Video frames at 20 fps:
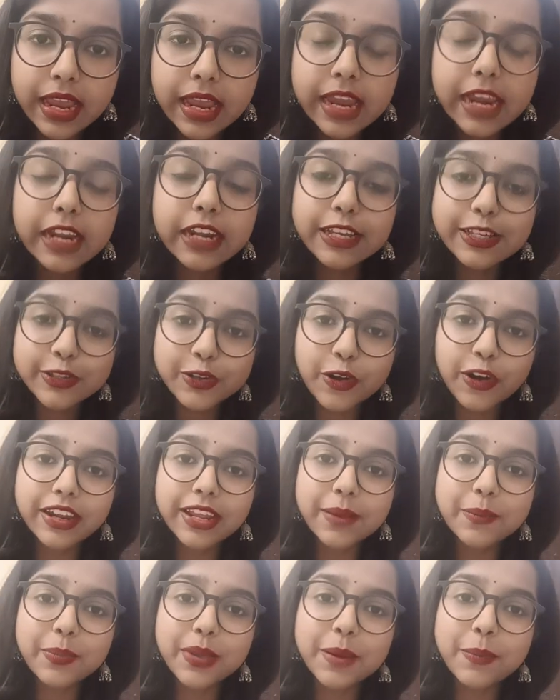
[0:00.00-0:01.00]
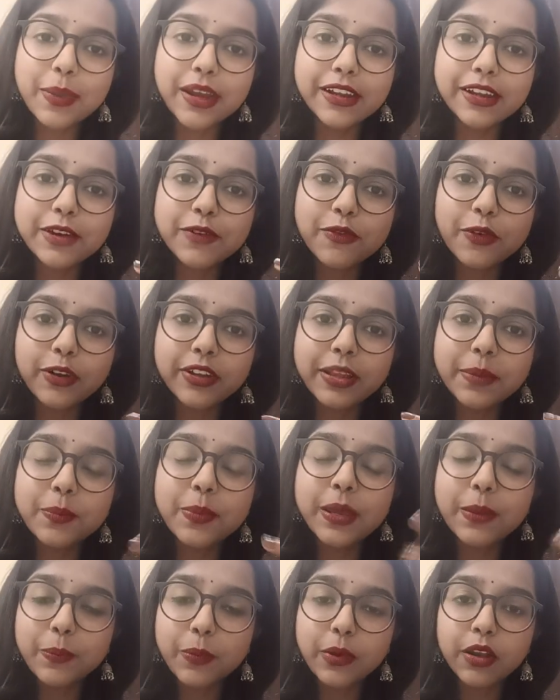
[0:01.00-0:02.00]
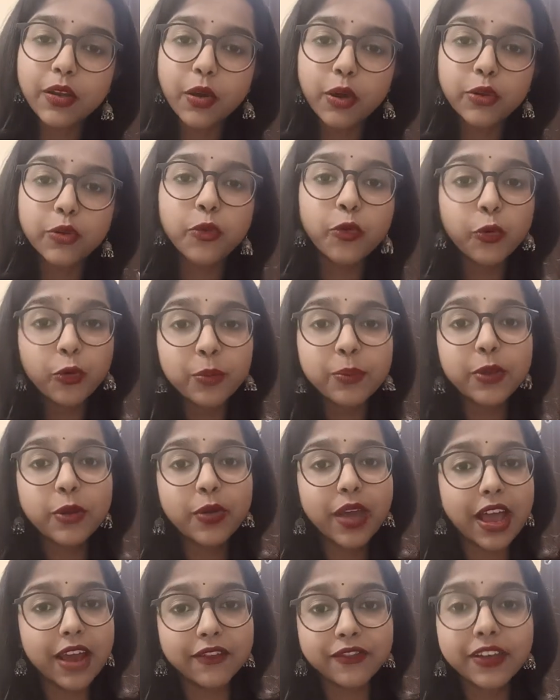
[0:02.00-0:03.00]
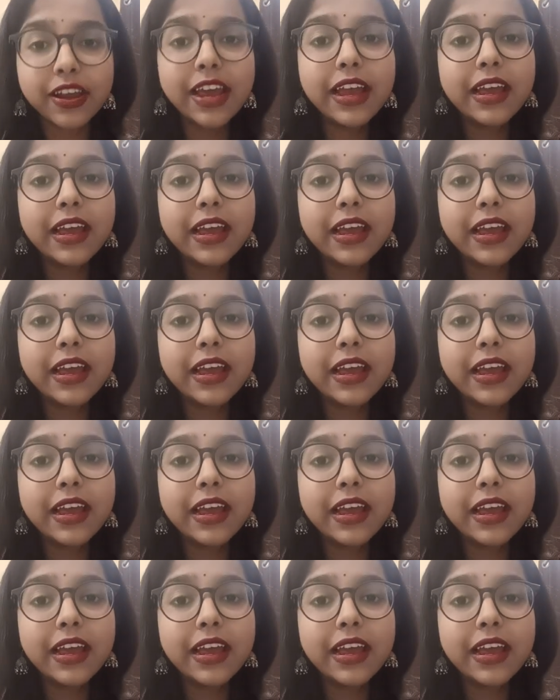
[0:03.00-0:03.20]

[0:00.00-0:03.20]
It is not implemented for the people on whom you have